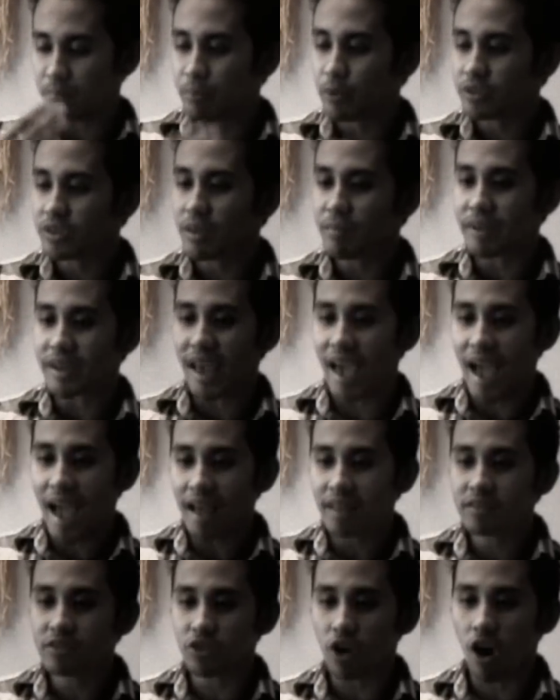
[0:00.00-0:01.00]
put them in
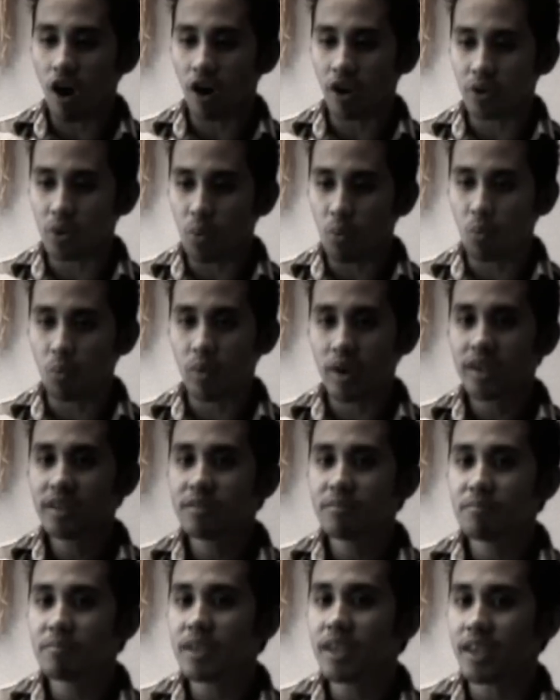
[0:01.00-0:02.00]
hands-on
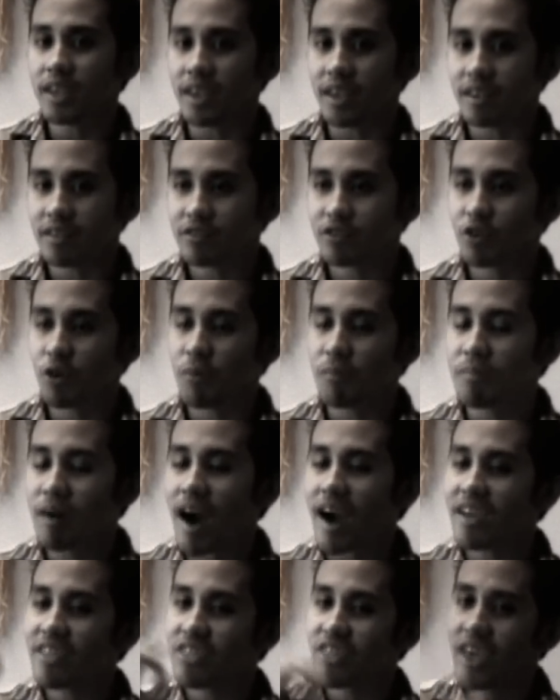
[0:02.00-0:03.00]
with me. So
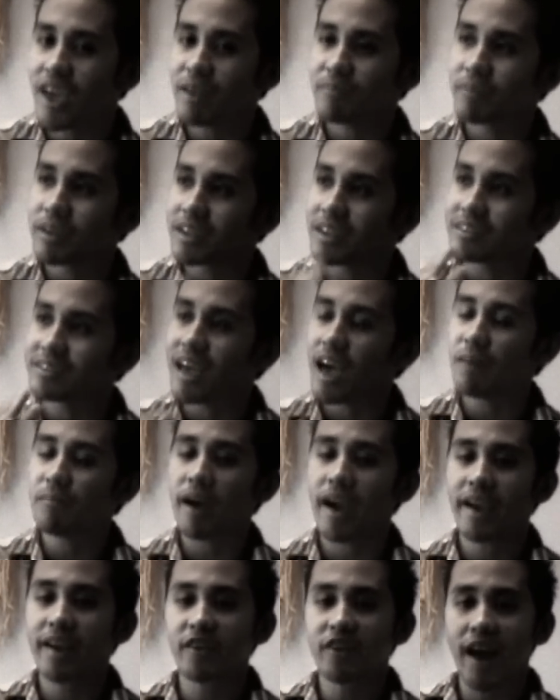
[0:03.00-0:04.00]
by the
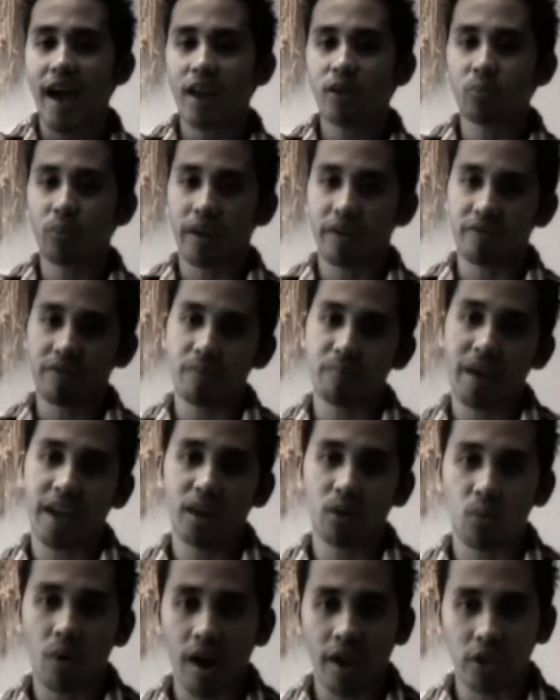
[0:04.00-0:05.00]
time I graduate from
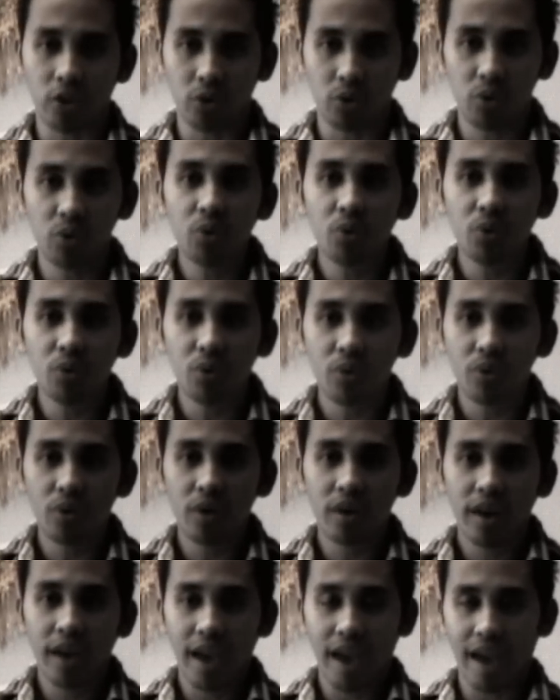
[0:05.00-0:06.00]
NYU
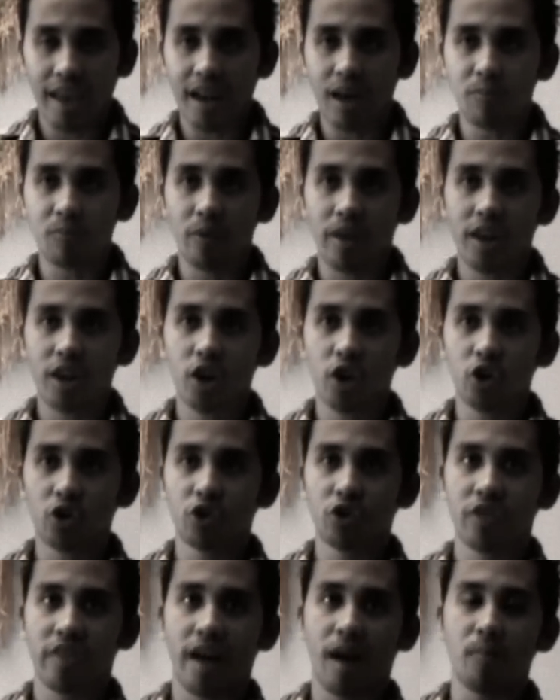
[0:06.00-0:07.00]
and I'm ready to
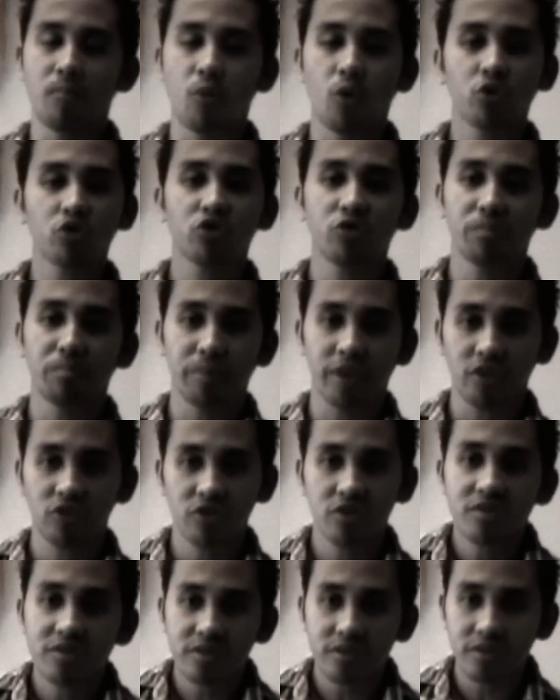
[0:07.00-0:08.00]
do that motion
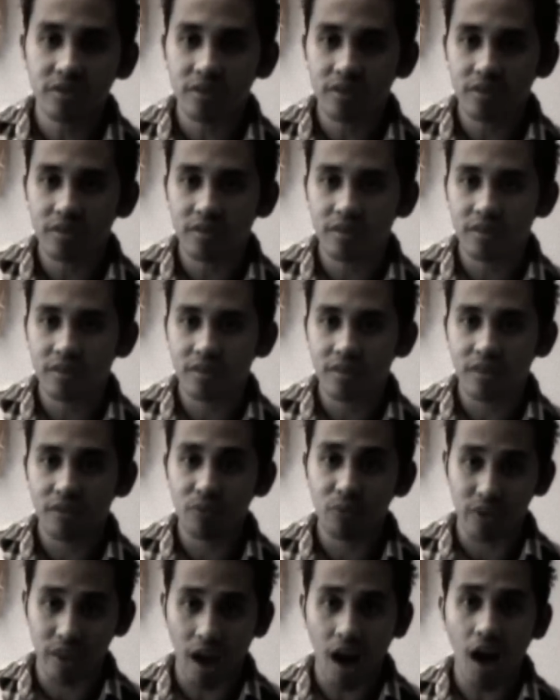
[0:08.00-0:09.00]
pictures
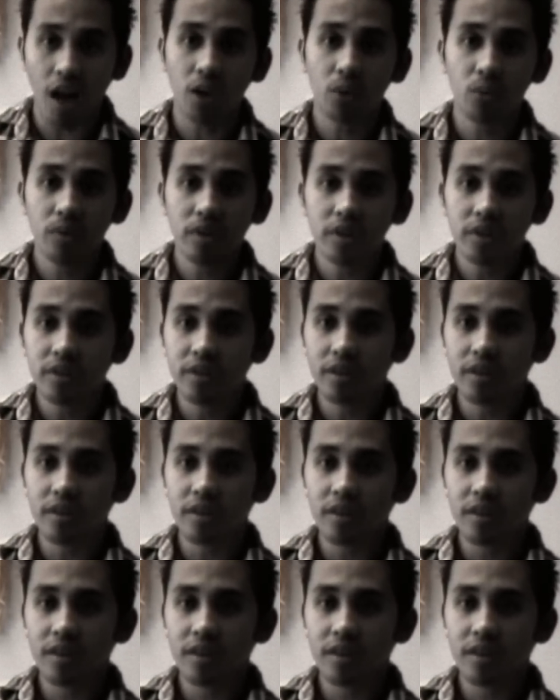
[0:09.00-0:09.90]
for the Hollywood,